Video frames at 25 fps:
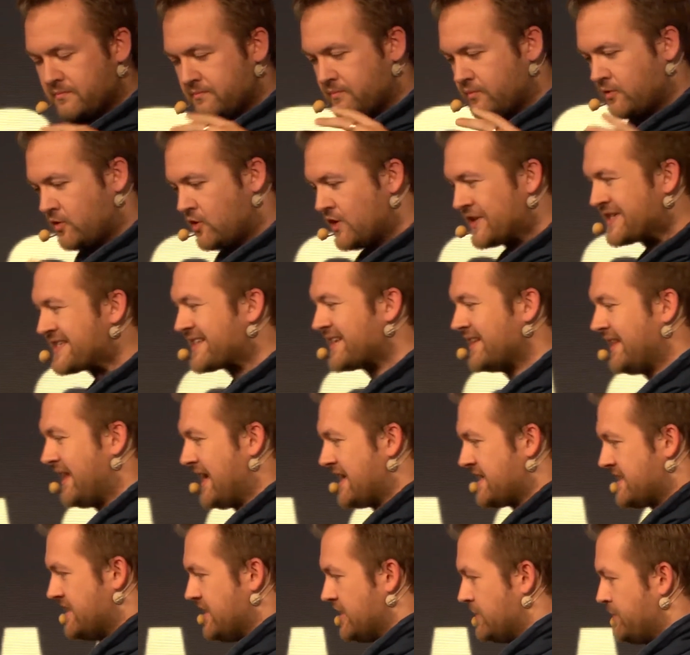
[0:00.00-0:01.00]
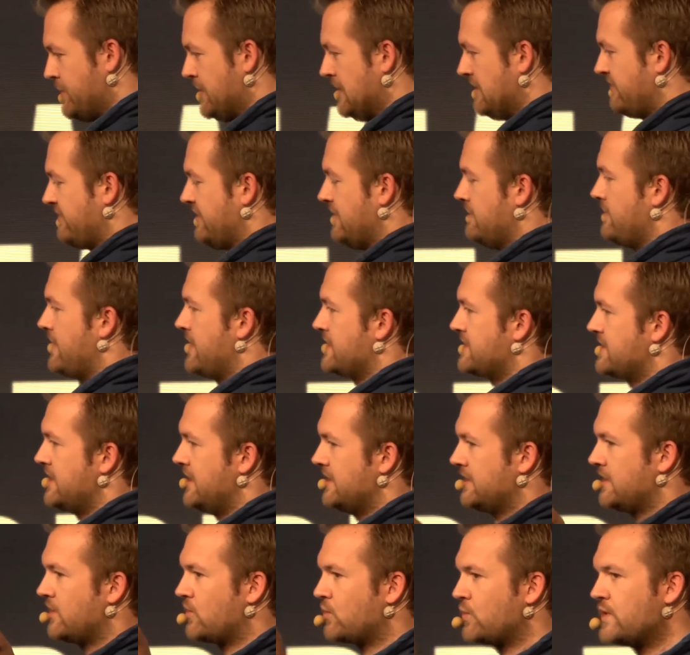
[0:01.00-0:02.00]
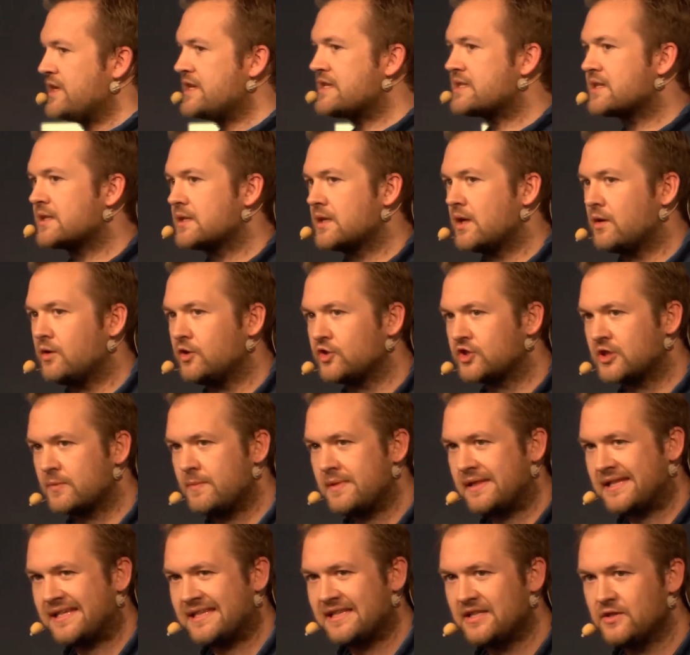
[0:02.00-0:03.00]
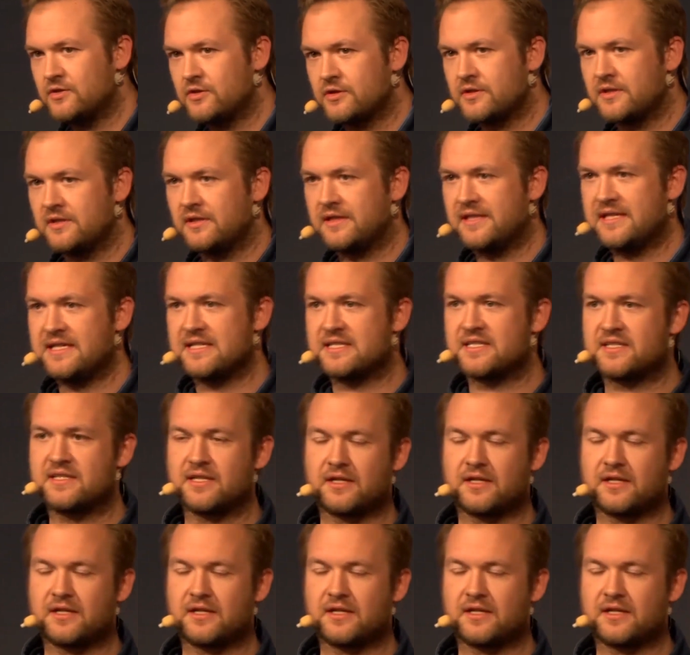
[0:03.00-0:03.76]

crystallized this beautifully by saying that reason ultimately leads to